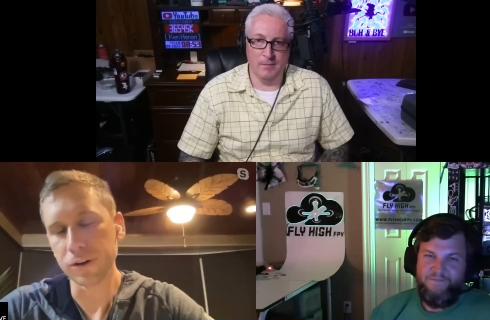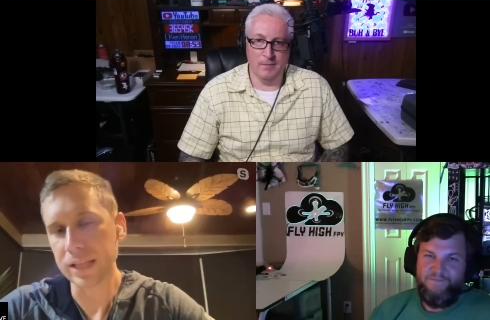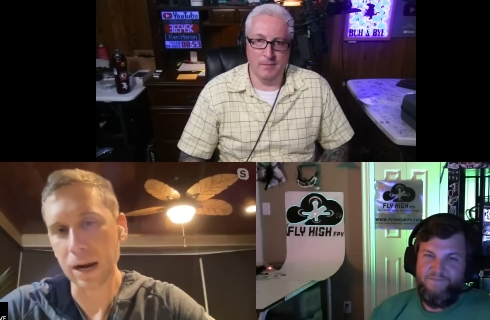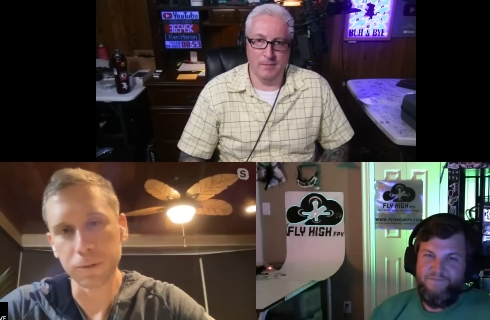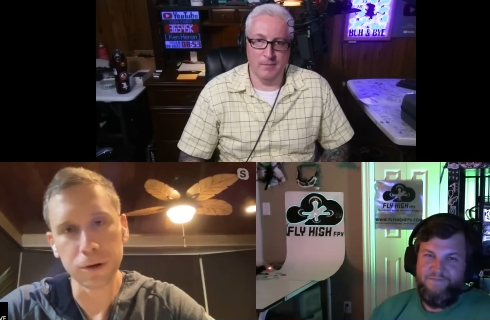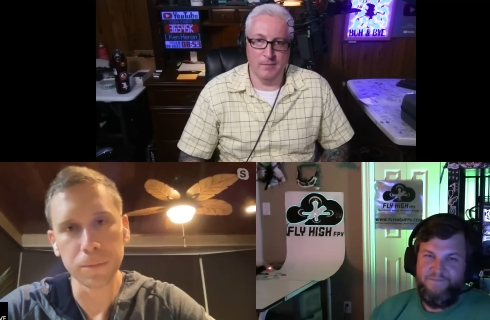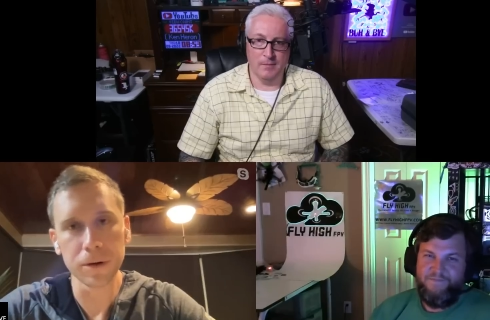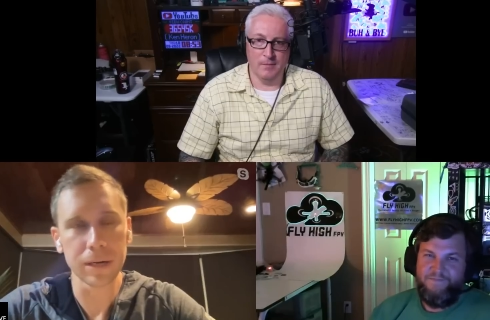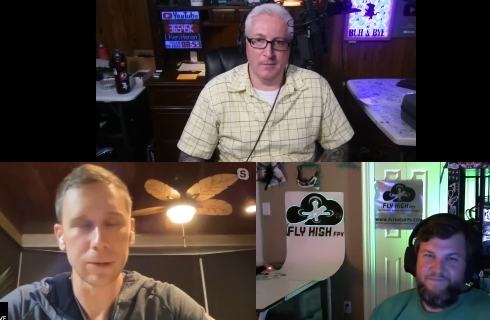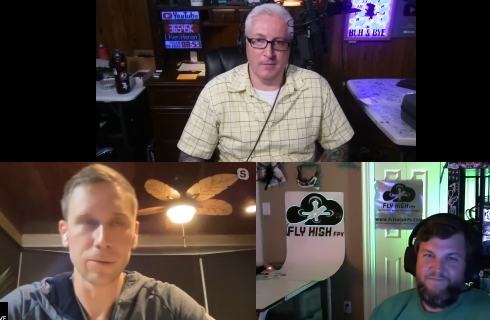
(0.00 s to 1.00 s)
Speaker 1: I haven't heard that
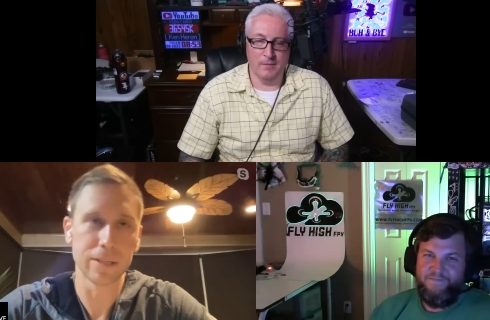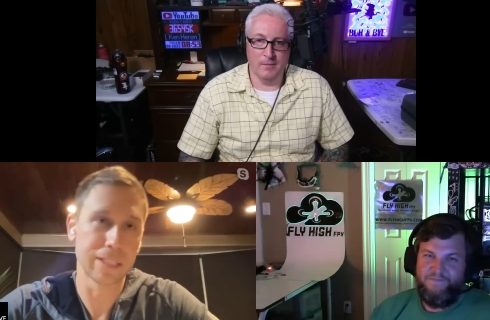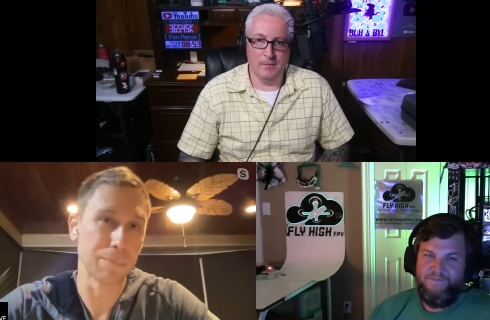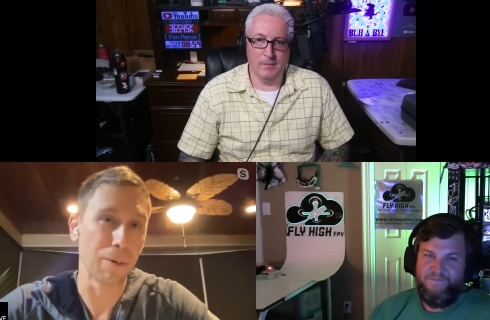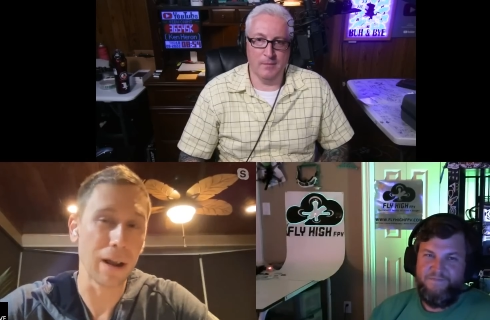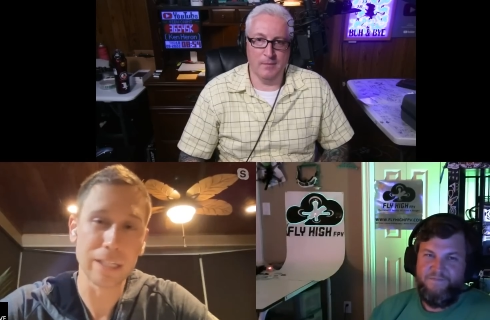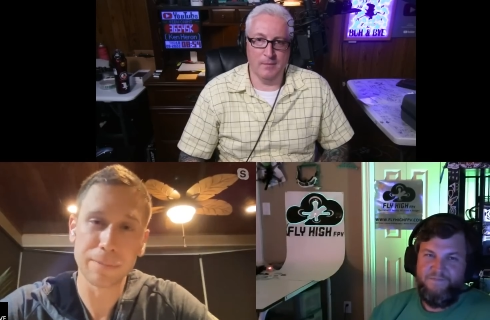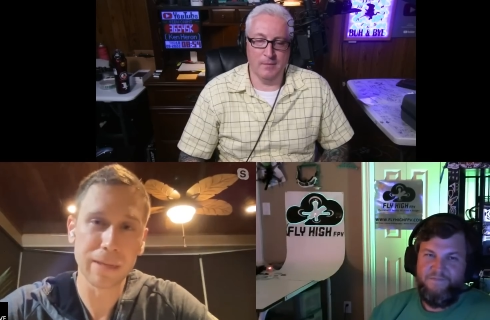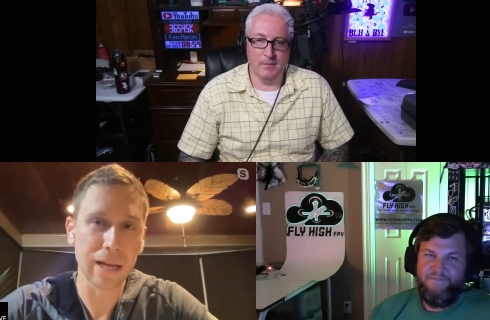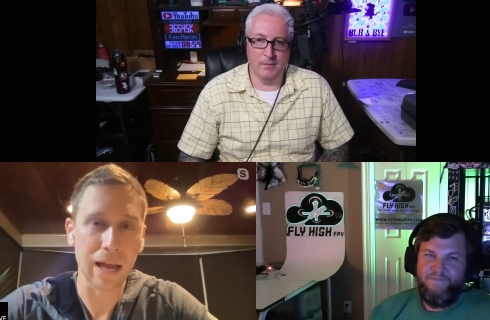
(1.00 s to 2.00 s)
rumor. It wouldn't
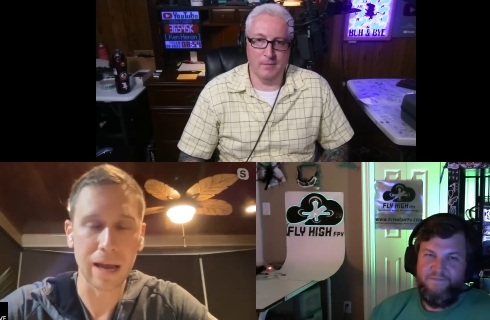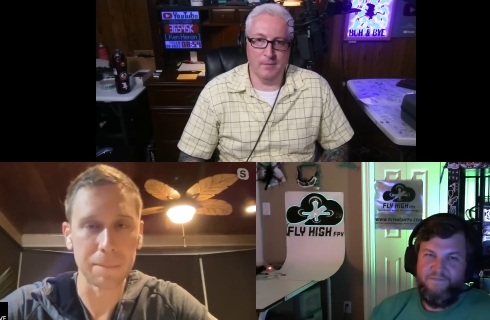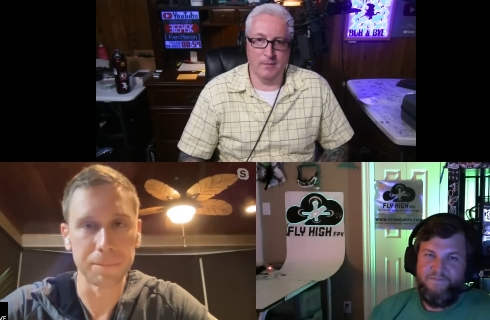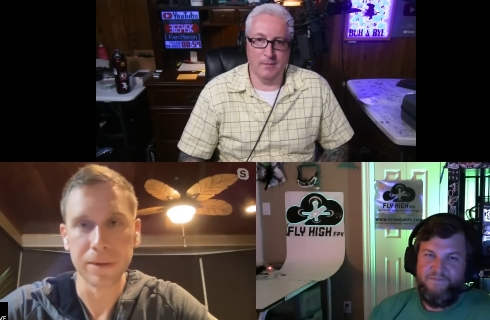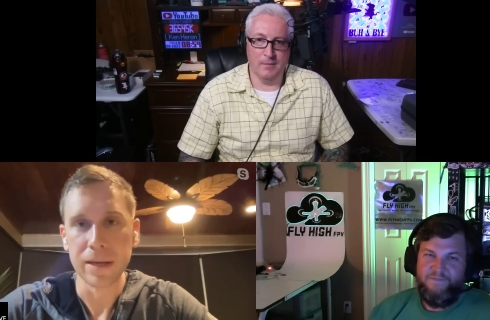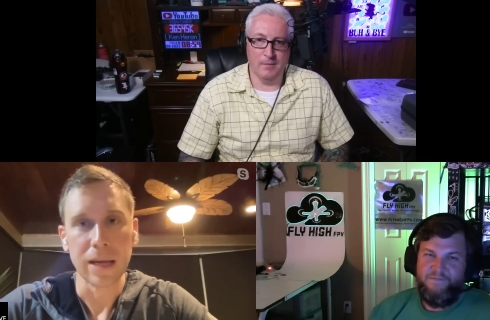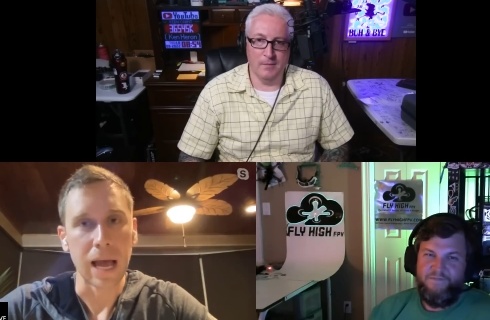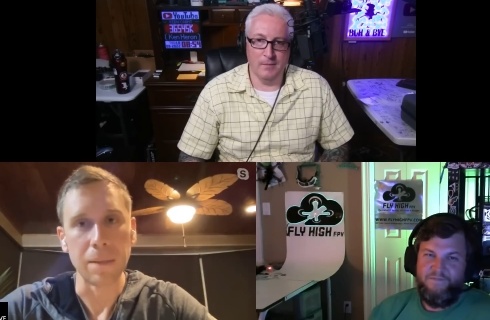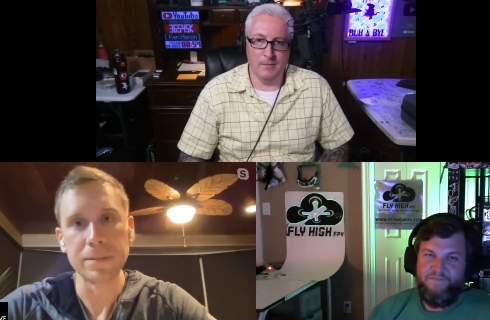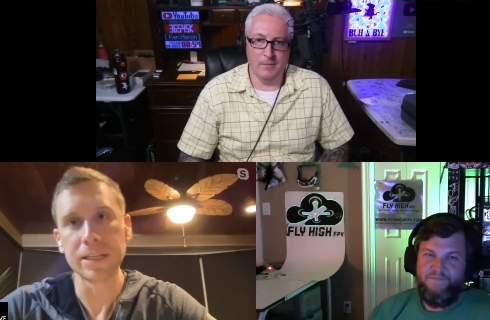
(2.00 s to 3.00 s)
surprise me. Um,
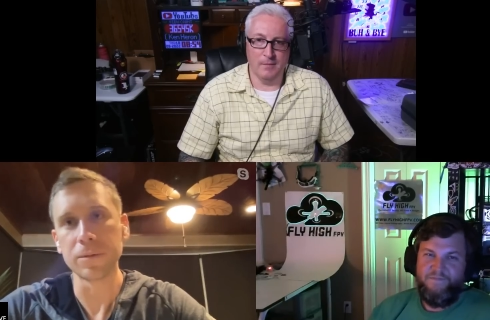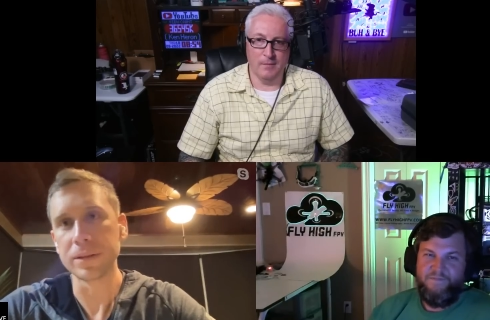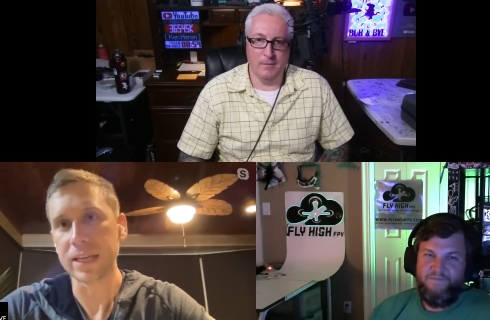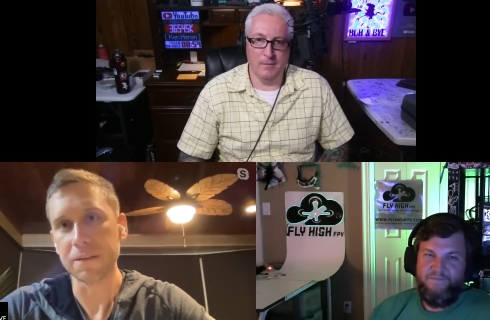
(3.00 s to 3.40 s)
I'm